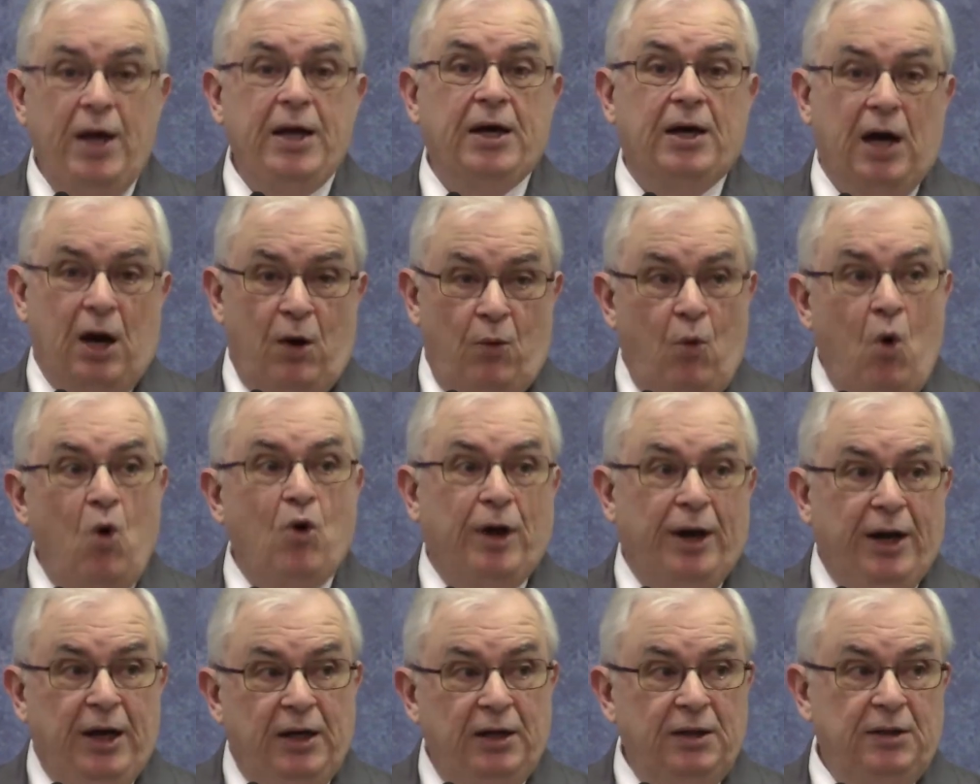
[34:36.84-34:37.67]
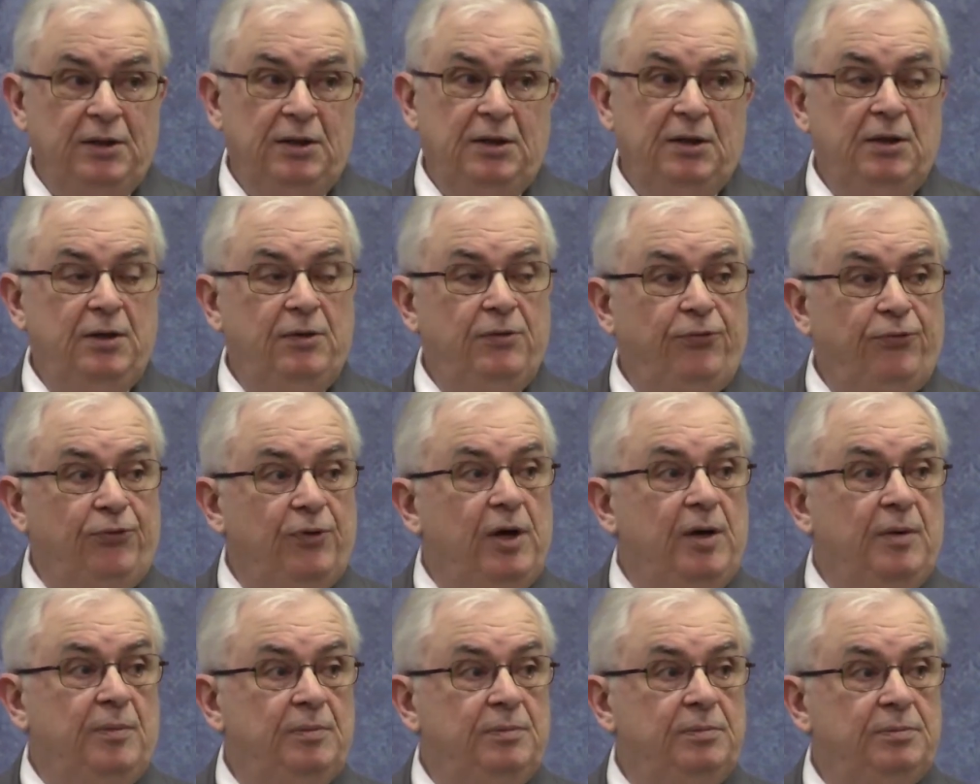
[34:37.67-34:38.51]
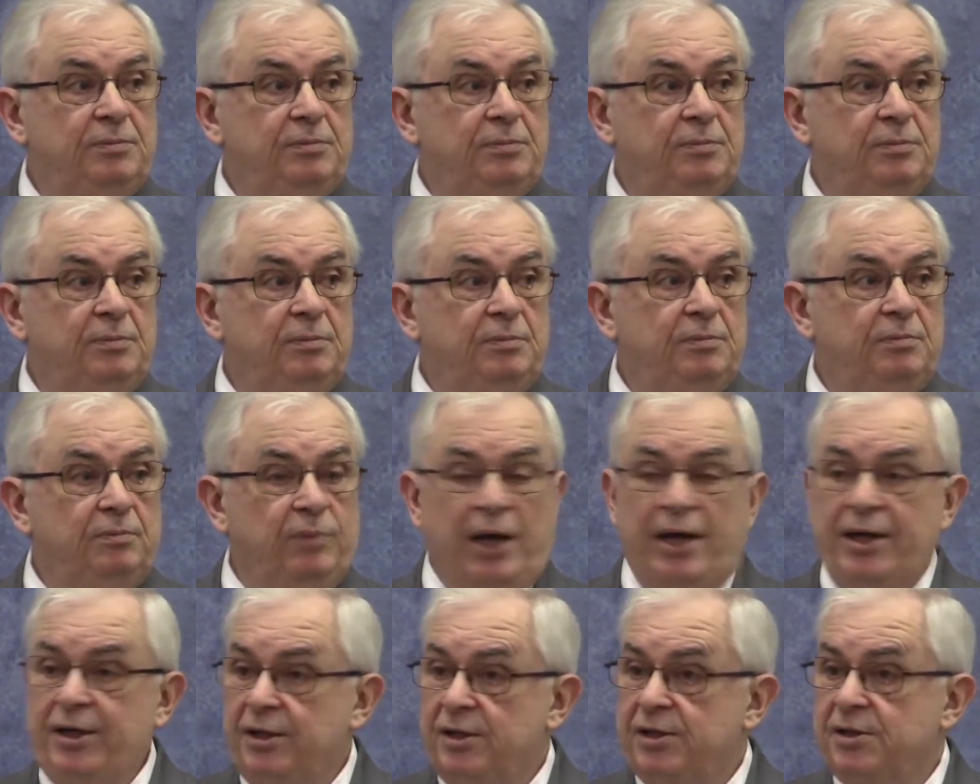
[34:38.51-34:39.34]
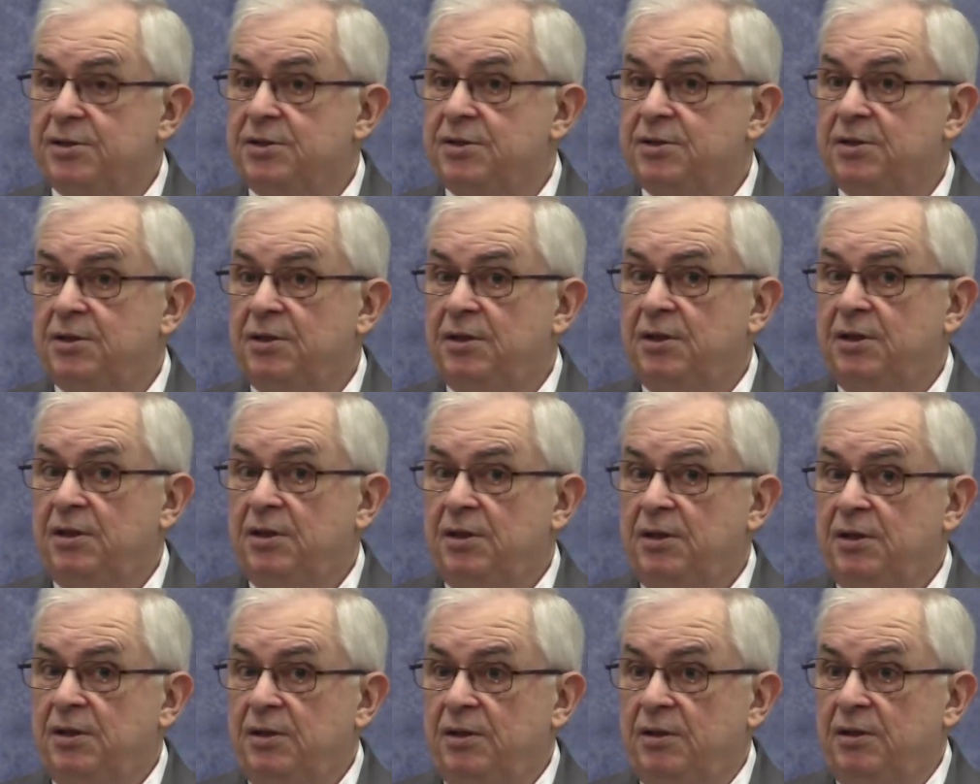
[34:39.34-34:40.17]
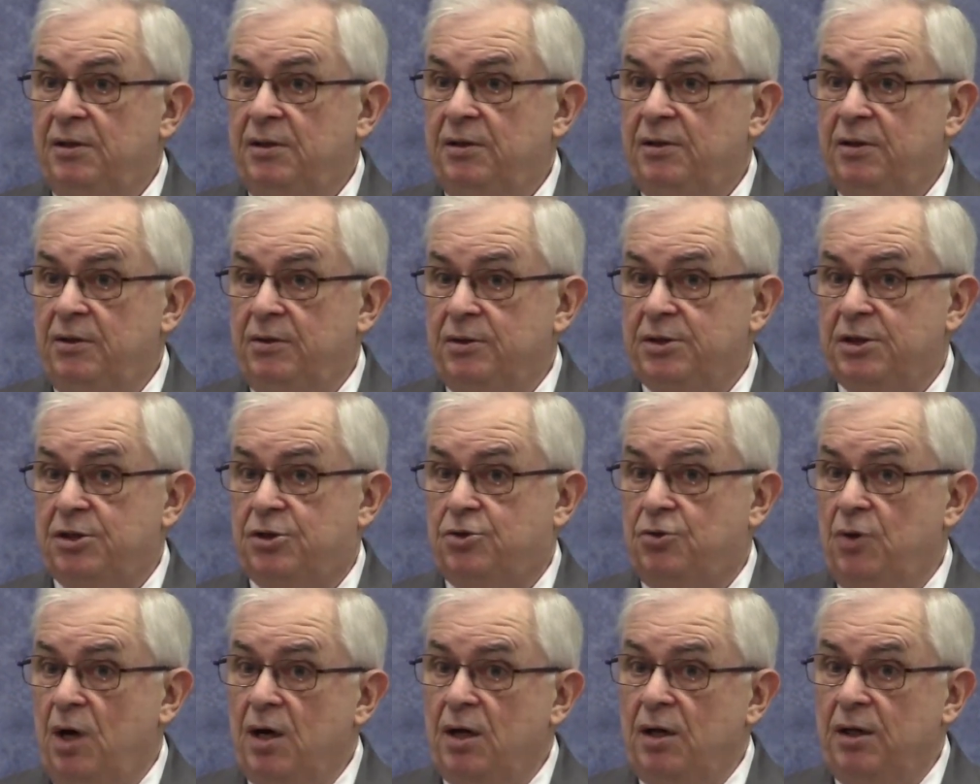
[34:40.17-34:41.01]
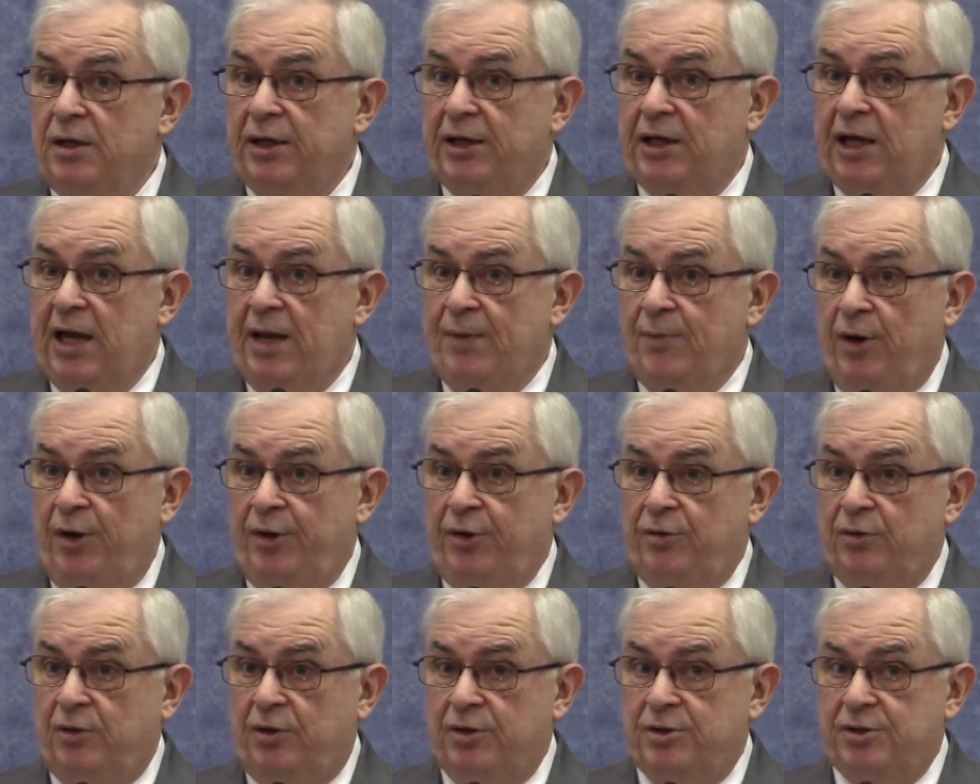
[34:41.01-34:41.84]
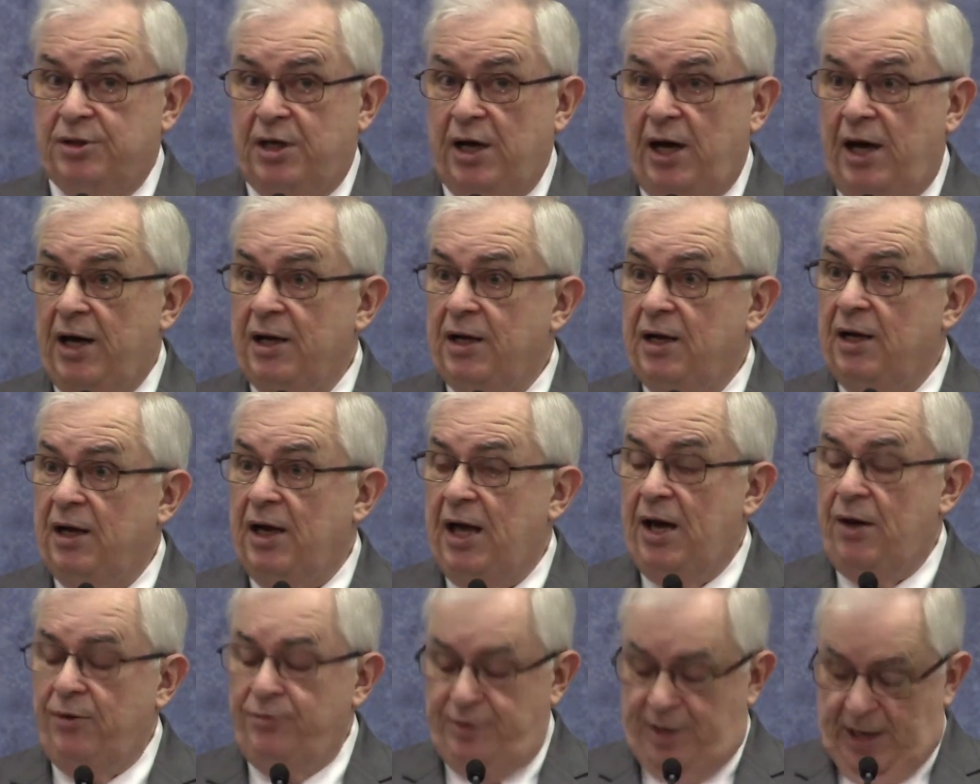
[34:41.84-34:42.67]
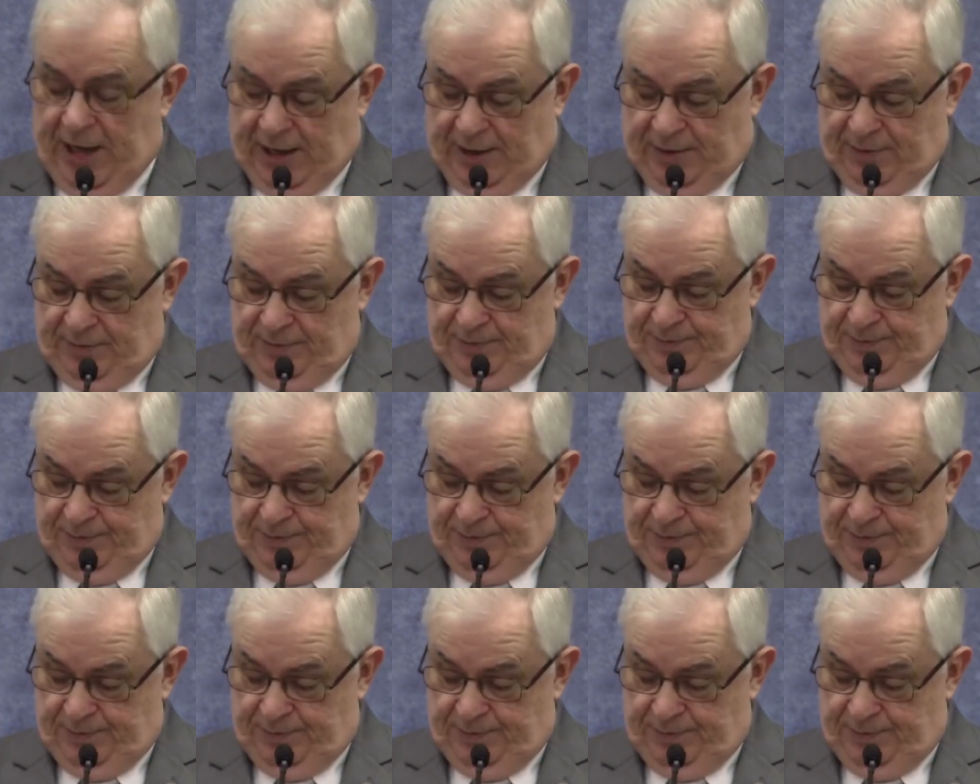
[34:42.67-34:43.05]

awoken from blindness? There was a struggle that came on you because God allowed that.